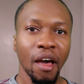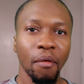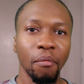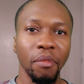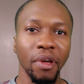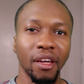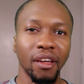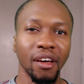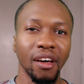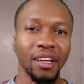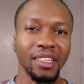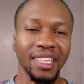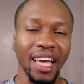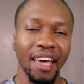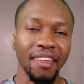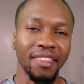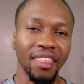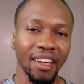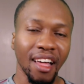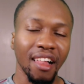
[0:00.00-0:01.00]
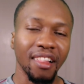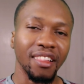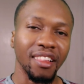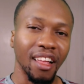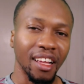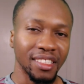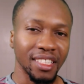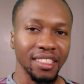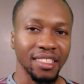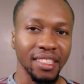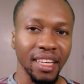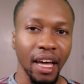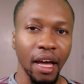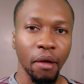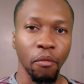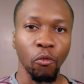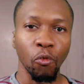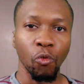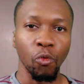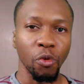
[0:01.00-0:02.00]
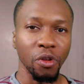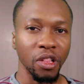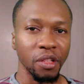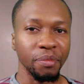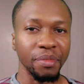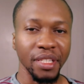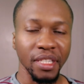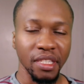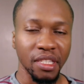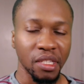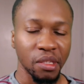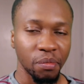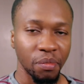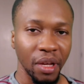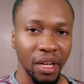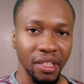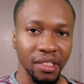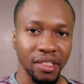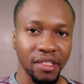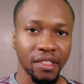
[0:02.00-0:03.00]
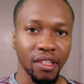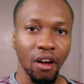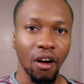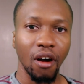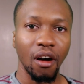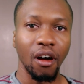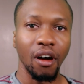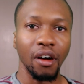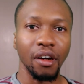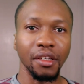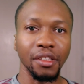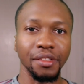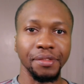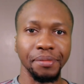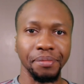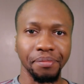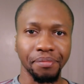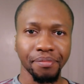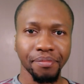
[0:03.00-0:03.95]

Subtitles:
Because I think a lot of time will be spent on,